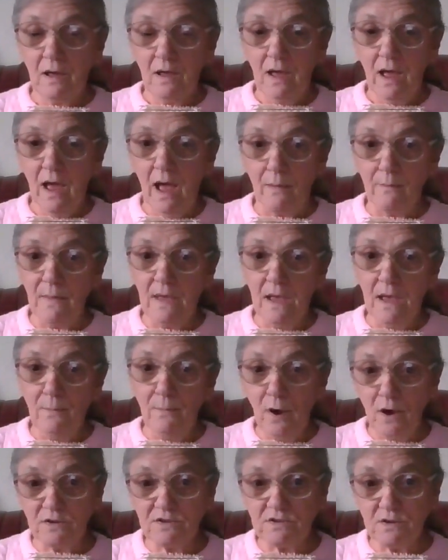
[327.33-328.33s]
I may
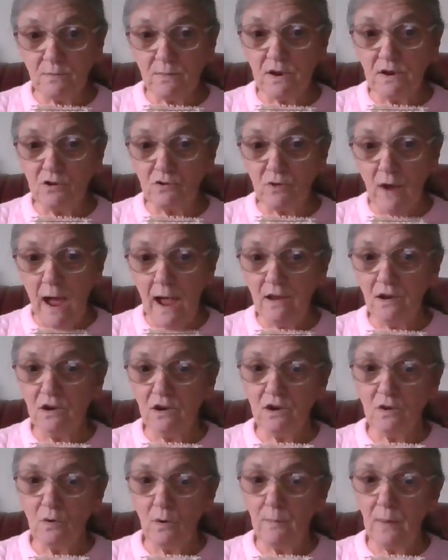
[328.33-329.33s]
possibly try to
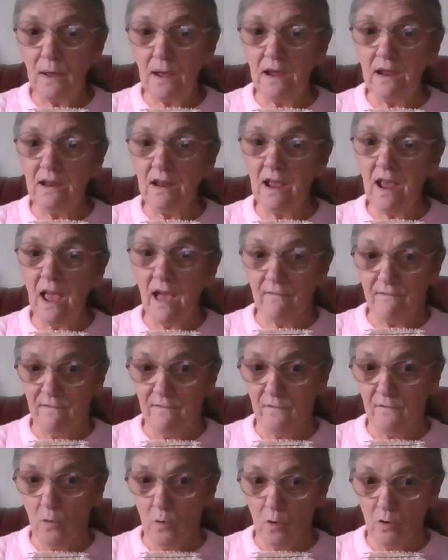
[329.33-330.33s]
do a PDF
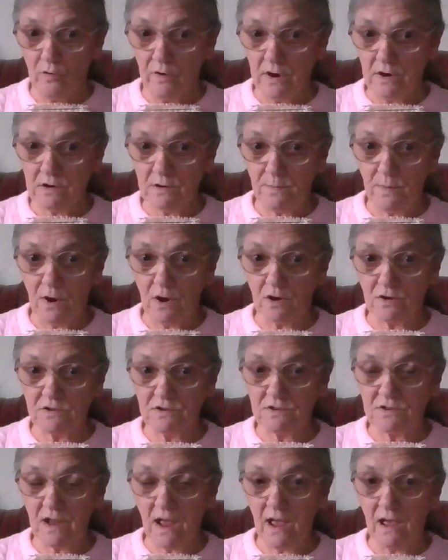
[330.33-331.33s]
for it
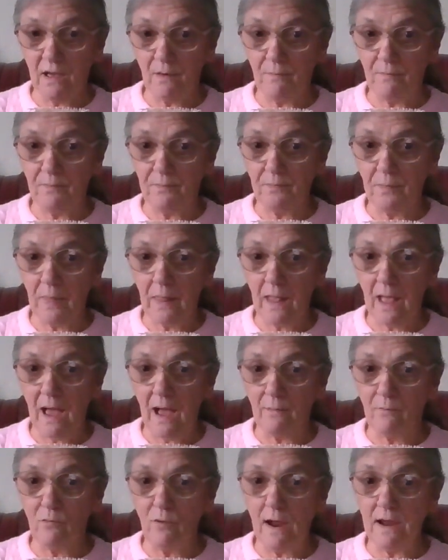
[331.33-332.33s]
because um,
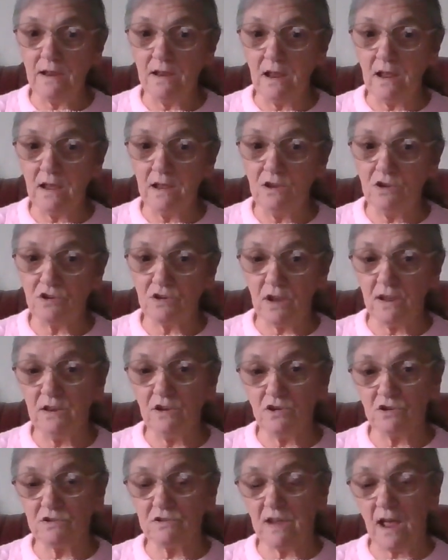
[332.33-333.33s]
I'm writing each,
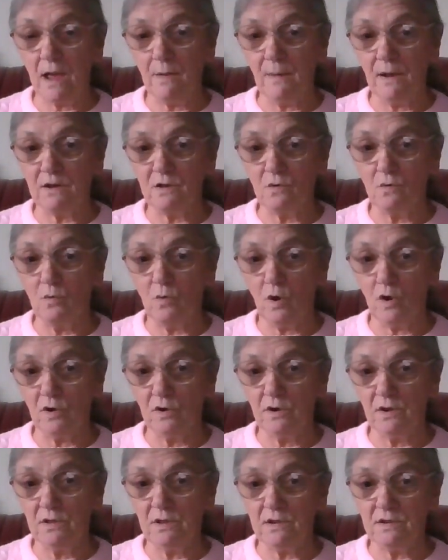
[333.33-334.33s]
each time I do
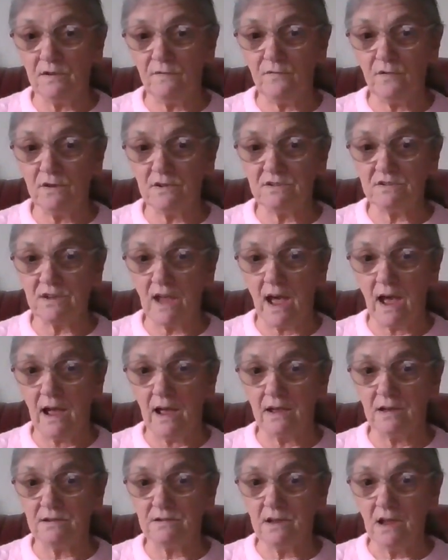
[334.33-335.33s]
one, the different
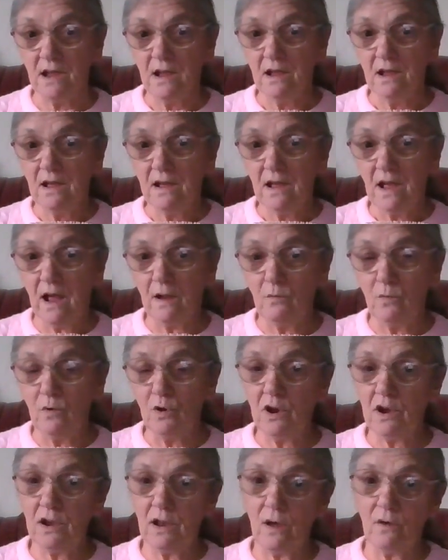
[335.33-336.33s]
size. I'll
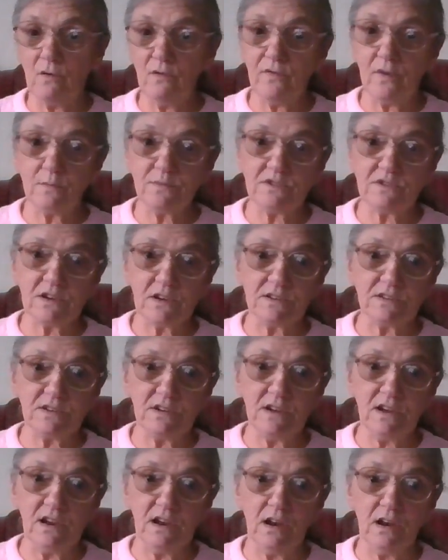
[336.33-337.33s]
work it out from
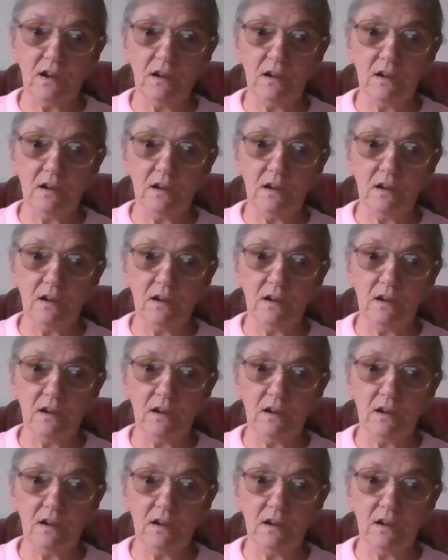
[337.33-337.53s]
16,